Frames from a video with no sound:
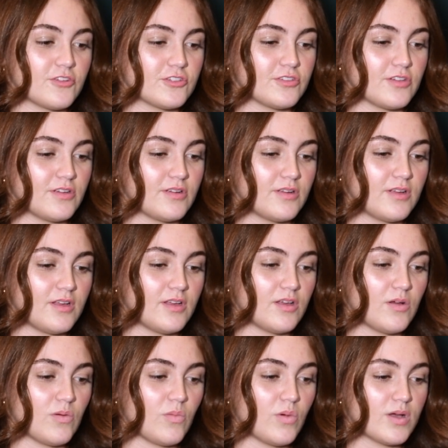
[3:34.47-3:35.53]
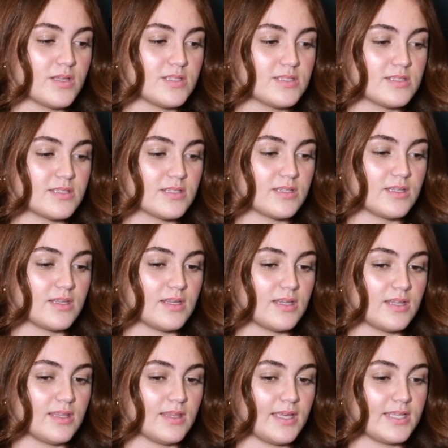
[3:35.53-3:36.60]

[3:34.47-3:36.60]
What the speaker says: sure. Yeah.